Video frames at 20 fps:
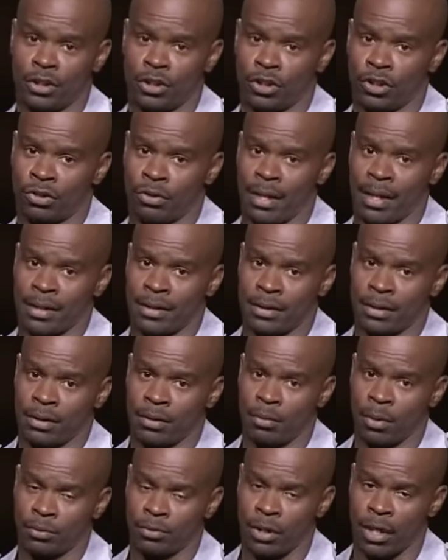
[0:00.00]
It's distracting a
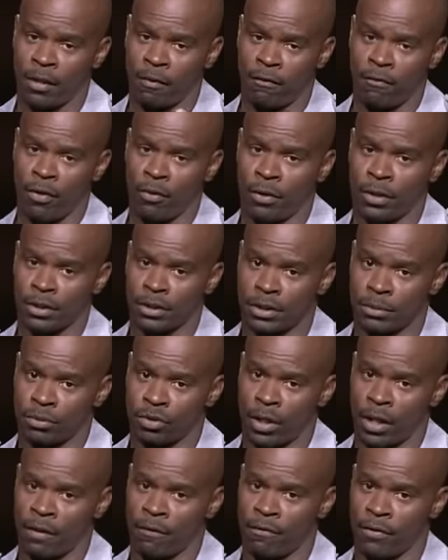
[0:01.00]
little bit. I'm trying to focus.
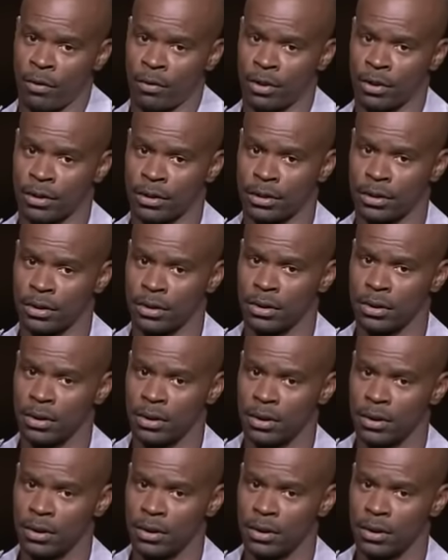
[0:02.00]
I'm trying to focus.